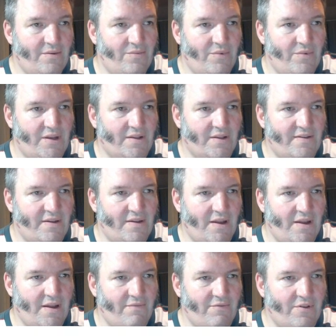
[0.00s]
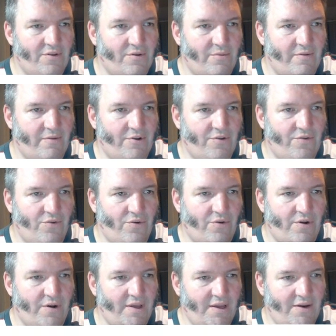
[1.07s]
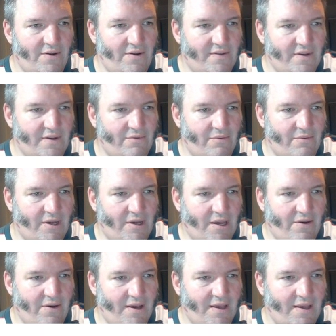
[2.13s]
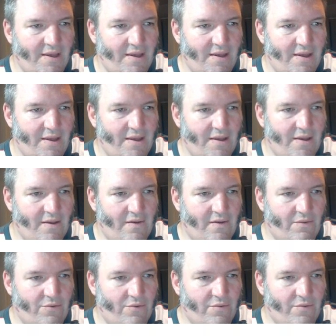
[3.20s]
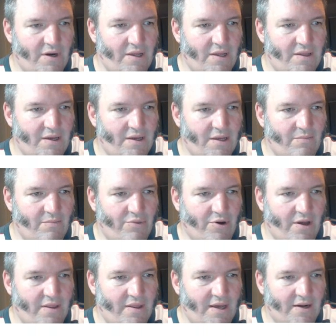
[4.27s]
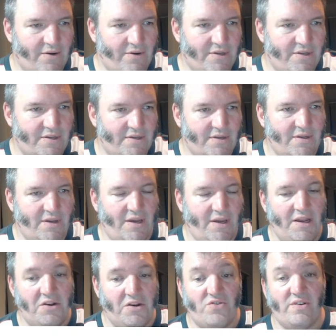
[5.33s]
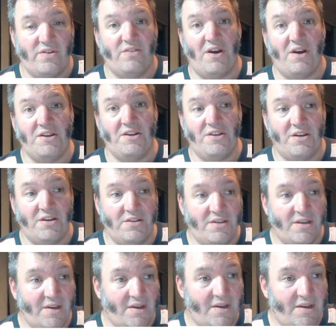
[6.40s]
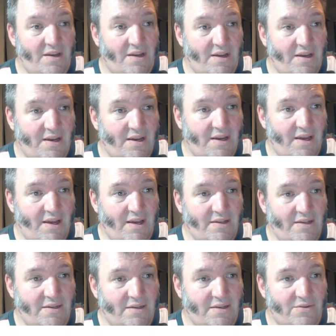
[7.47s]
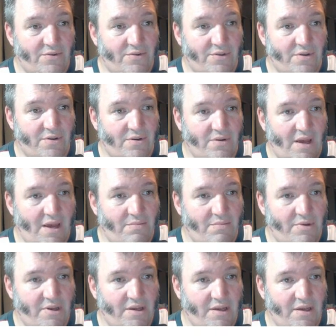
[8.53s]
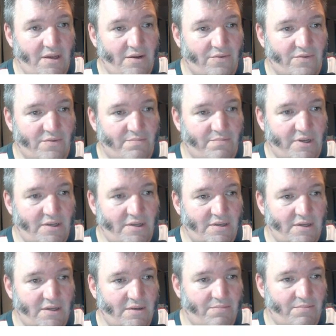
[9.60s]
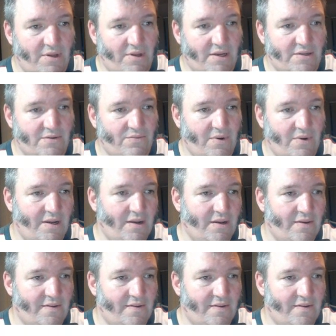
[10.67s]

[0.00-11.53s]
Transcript: We can start having a little bit of a draw on here and see where we're going. So we're already thinking Pythagoras and trig ratios. AC is root 2, AB equals BC plus 1.